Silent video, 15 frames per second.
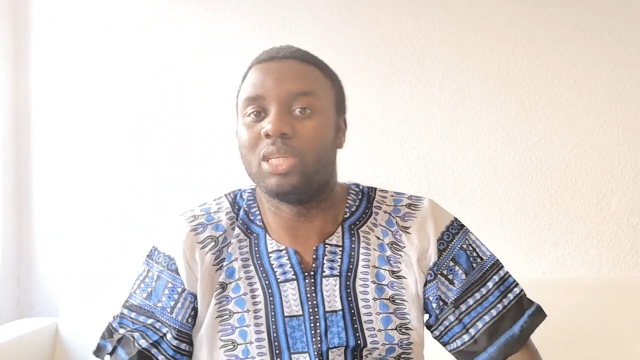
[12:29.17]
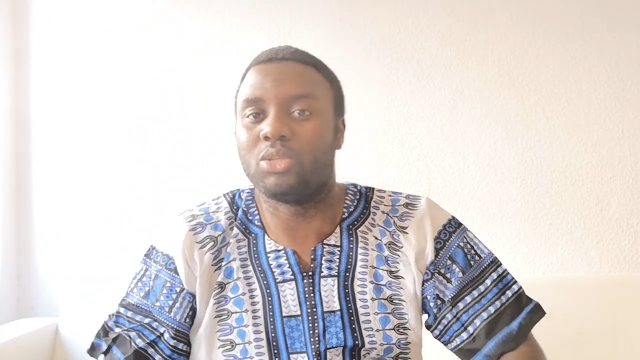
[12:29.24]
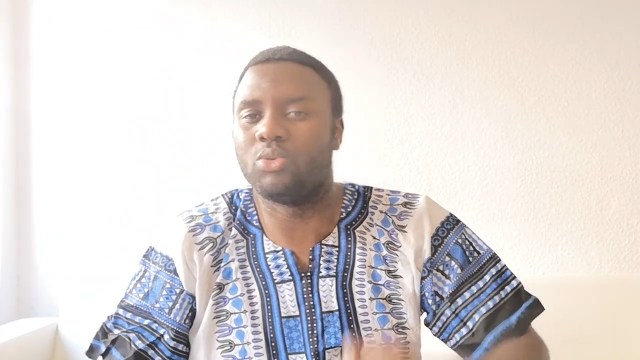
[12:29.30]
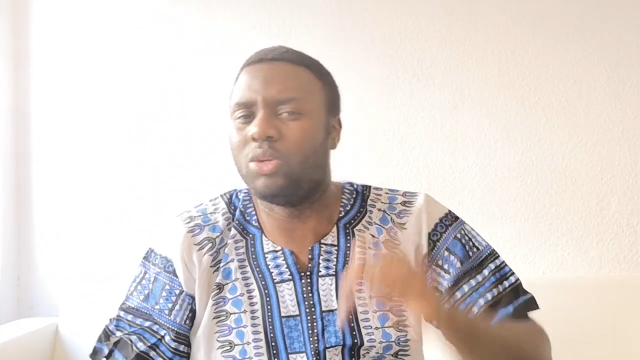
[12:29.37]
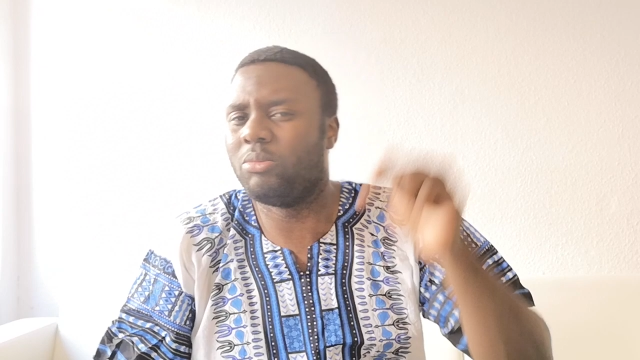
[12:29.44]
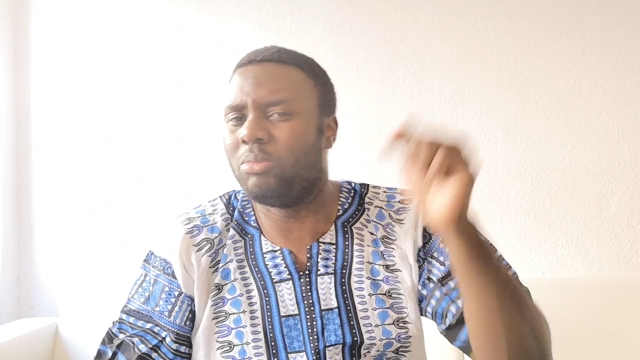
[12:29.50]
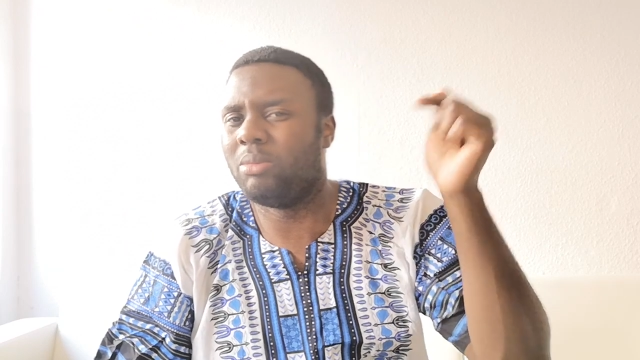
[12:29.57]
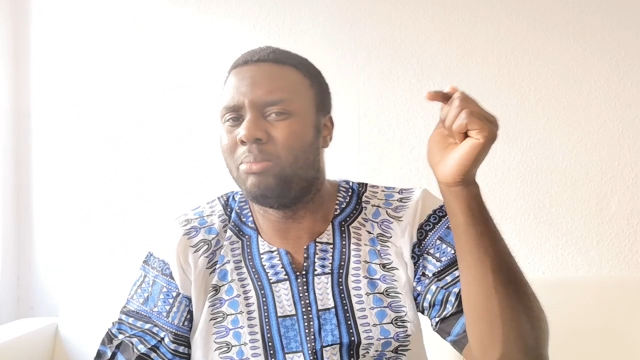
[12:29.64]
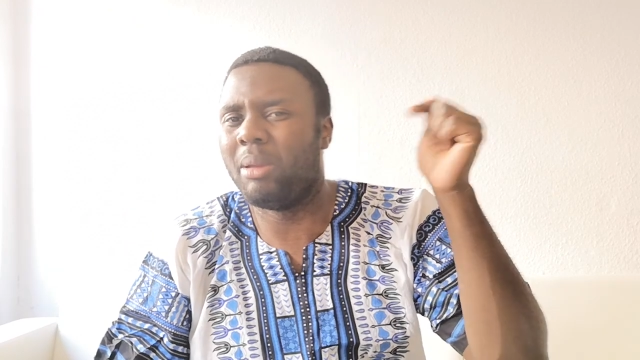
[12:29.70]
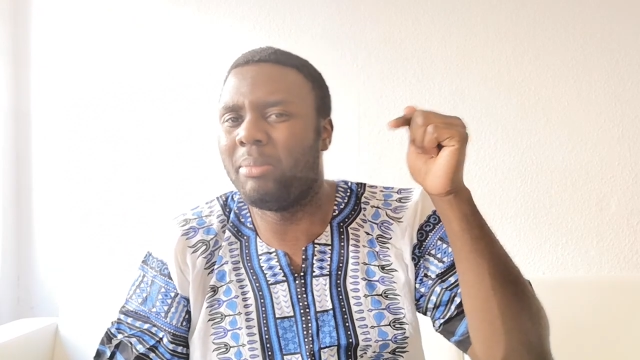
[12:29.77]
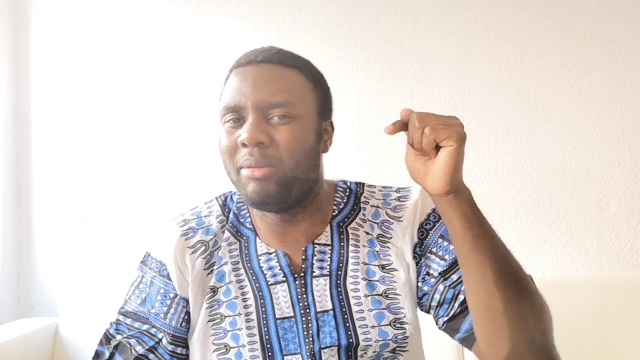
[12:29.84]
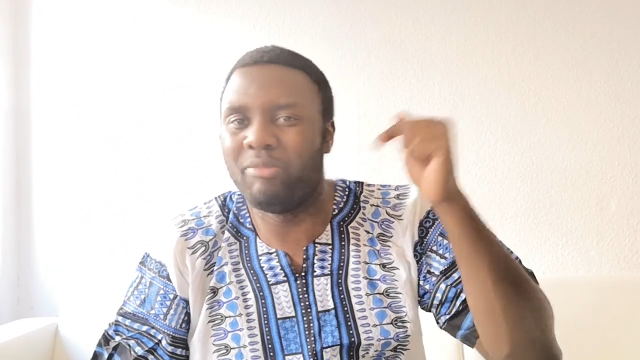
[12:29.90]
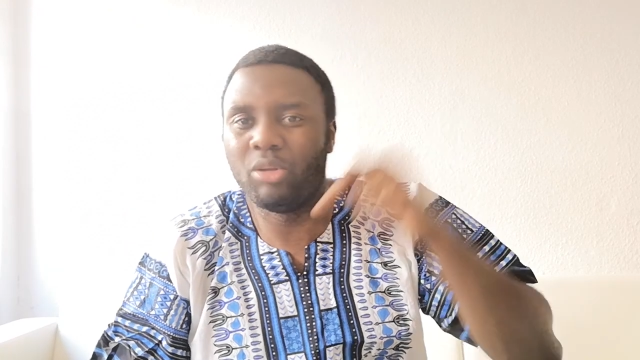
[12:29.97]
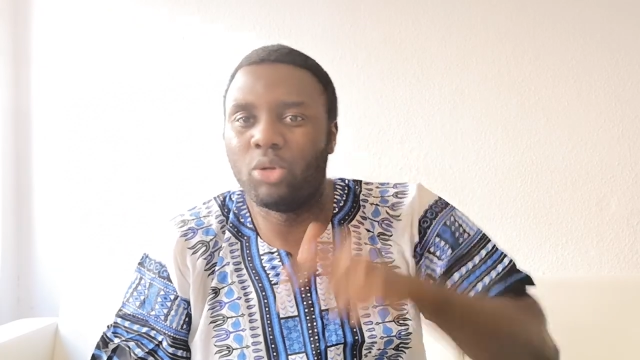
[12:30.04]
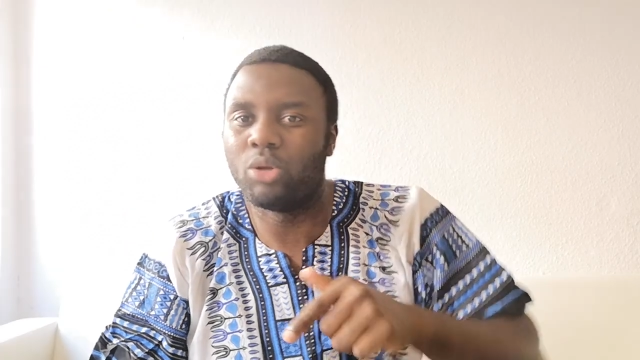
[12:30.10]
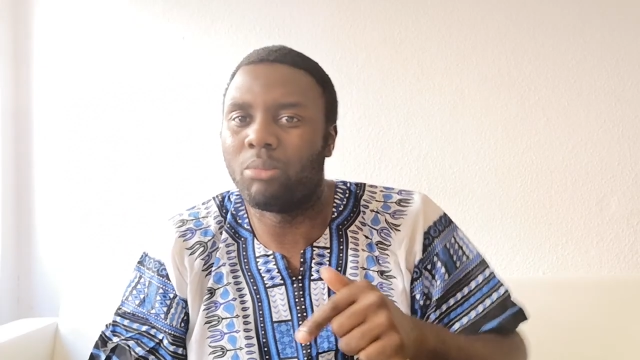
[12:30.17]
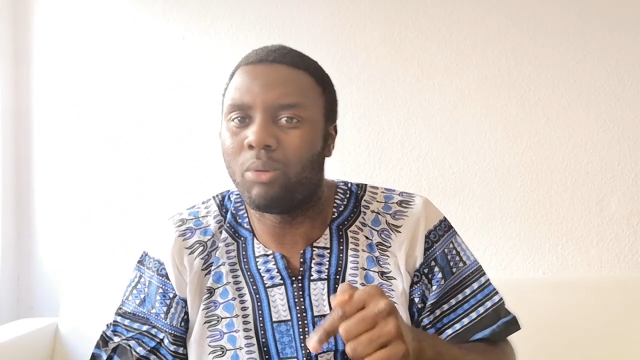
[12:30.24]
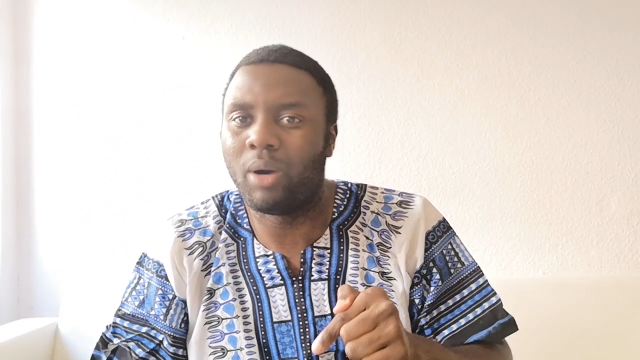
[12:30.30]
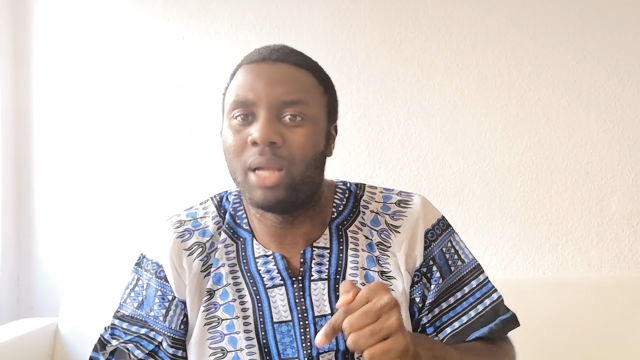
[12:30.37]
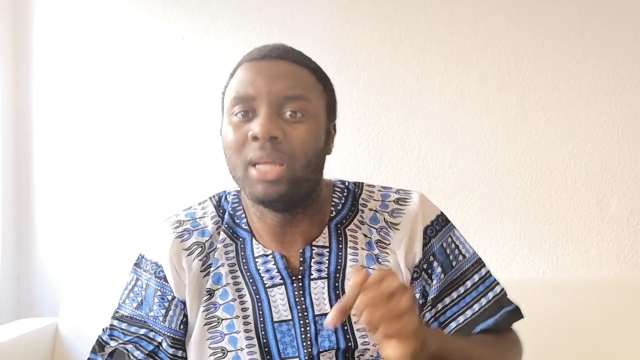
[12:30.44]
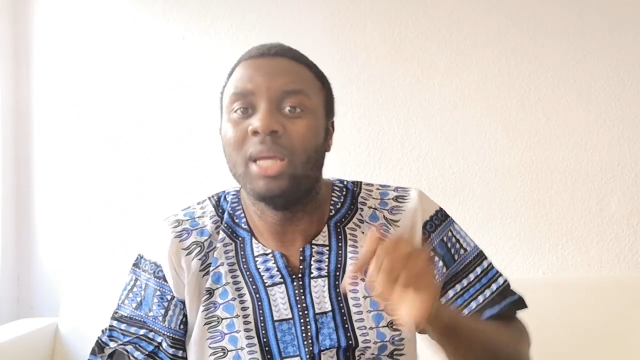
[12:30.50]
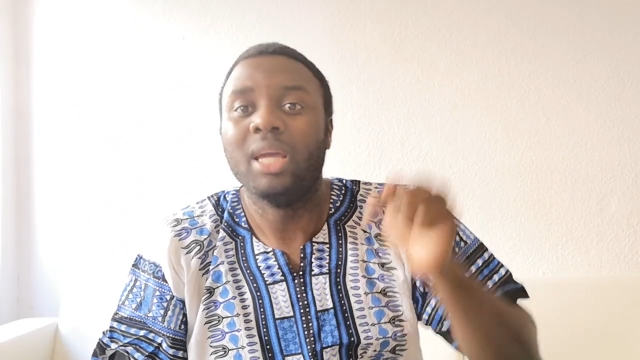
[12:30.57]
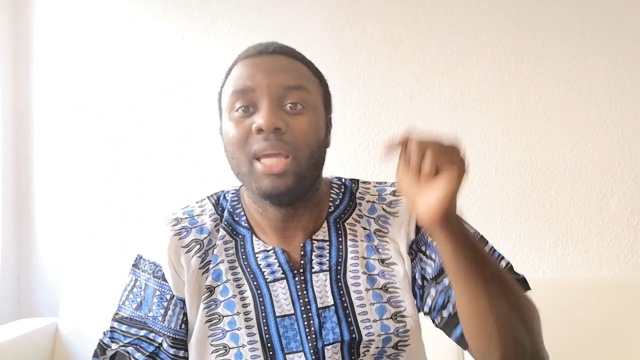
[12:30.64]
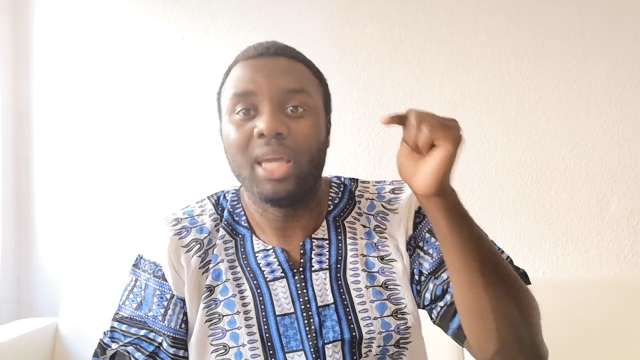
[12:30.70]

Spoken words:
It's going to be maybe video number 1.